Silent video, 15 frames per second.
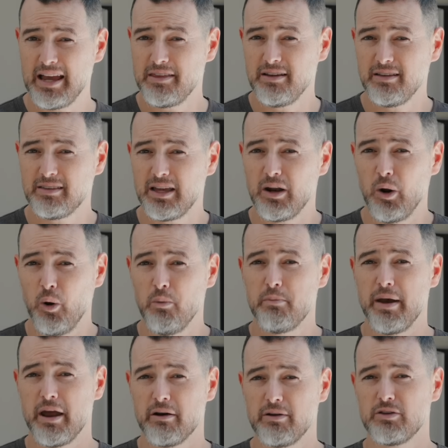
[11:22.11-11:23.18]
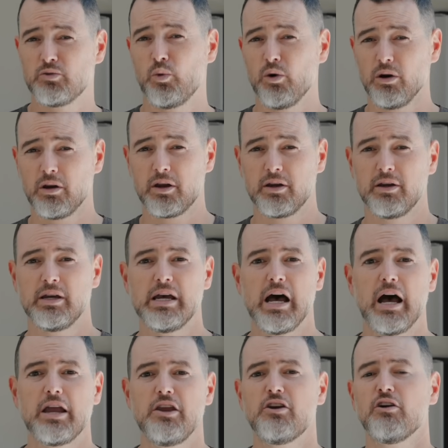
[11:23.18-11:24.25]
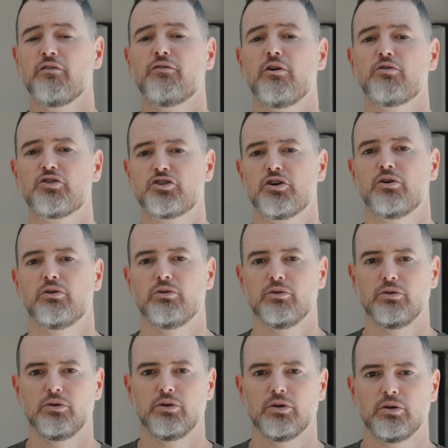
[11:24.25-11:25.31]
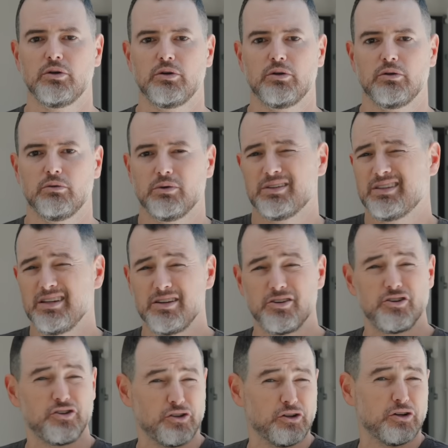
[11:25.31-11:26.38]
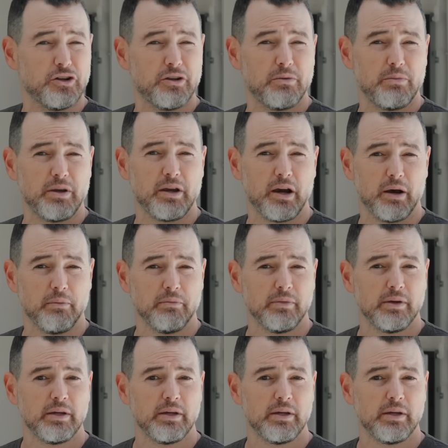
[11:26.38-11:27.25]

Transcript: I think, that home batteries work. Uh, EcoFlow showed what they should become.